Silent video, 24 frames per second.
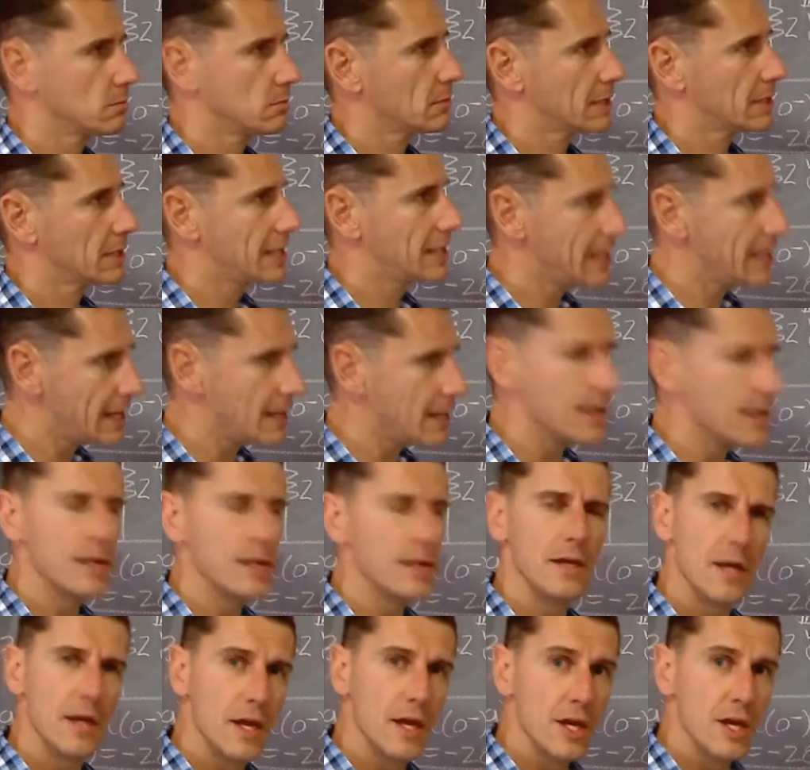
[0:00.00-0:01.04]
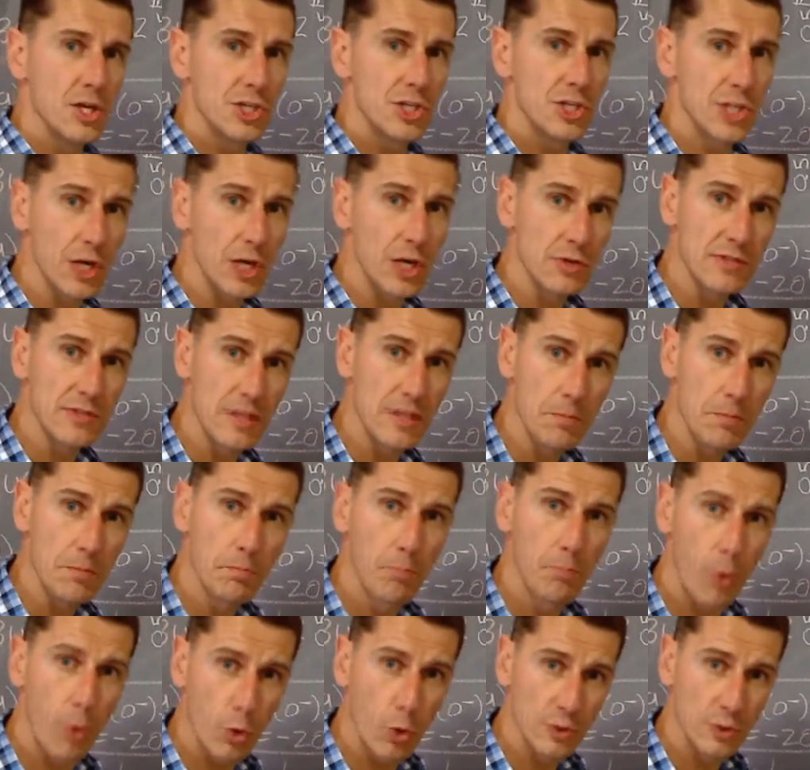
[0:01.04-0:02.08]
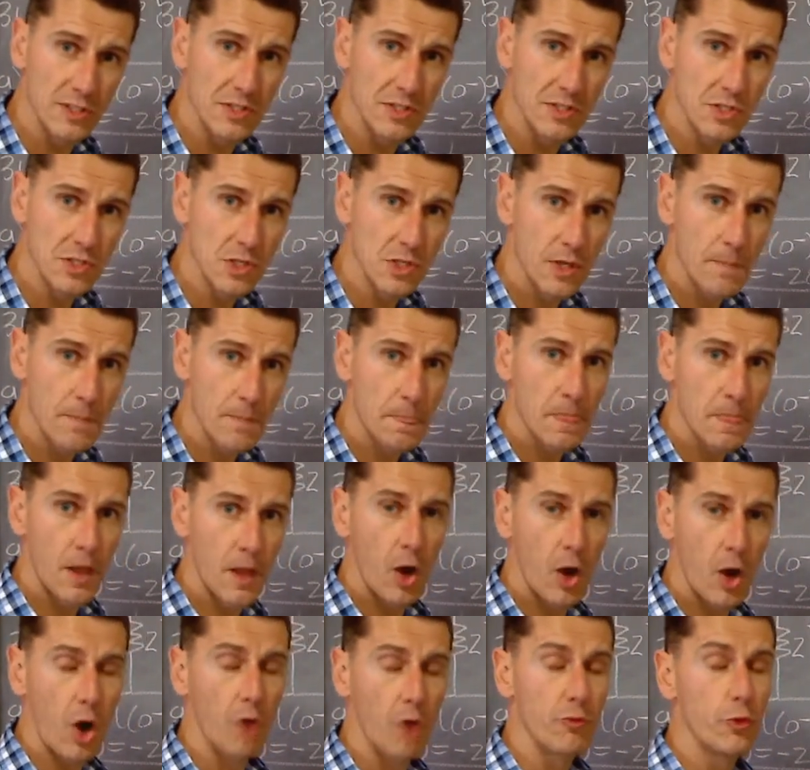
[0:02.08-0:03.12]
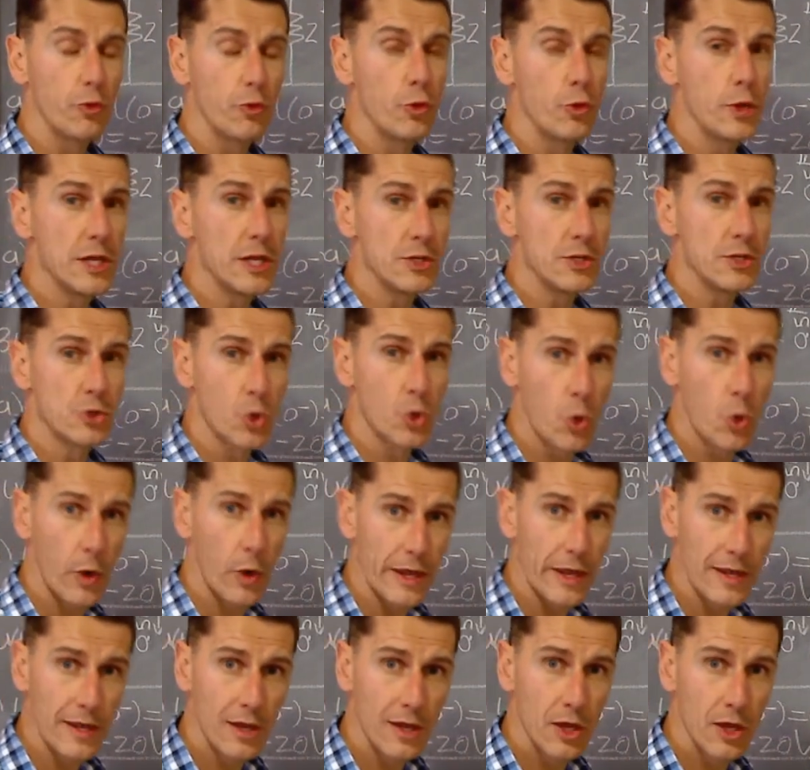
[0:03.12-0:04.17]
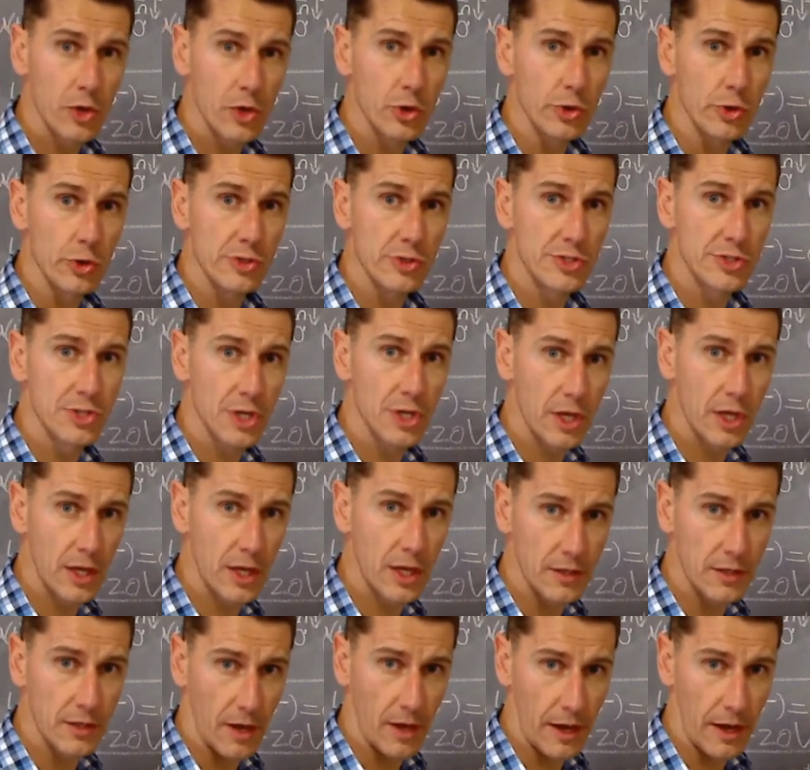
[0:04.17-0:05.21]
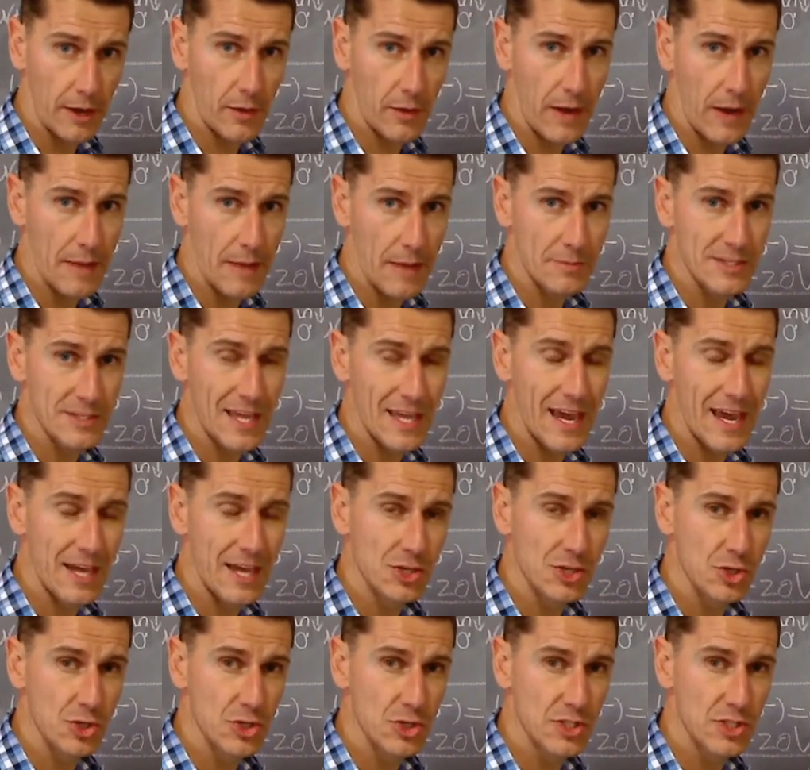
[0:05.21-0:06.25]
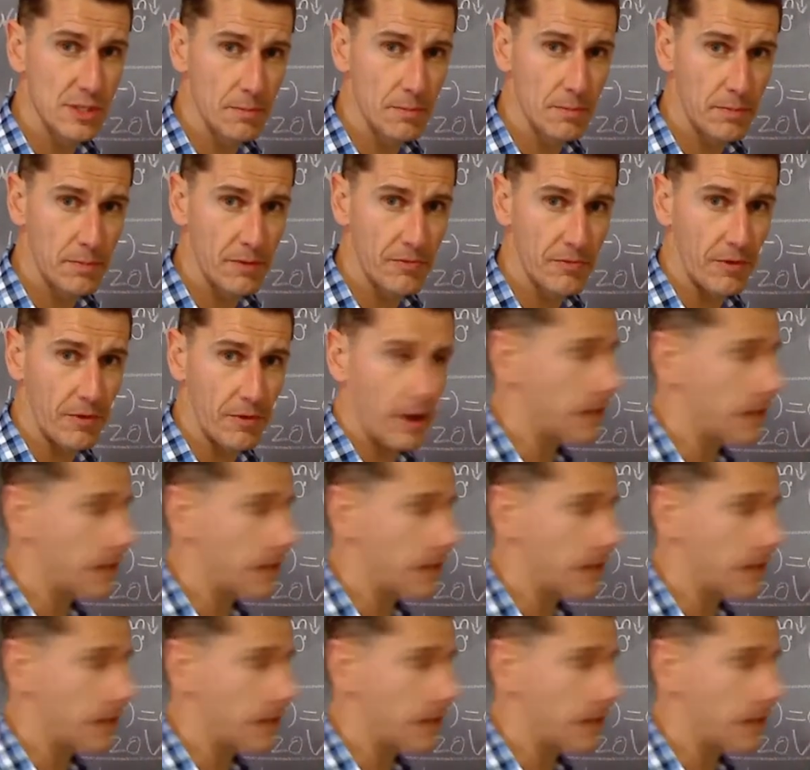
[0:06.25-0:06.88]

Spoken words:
clearly shows the importance of redrawing your circuit diagrams as you simplify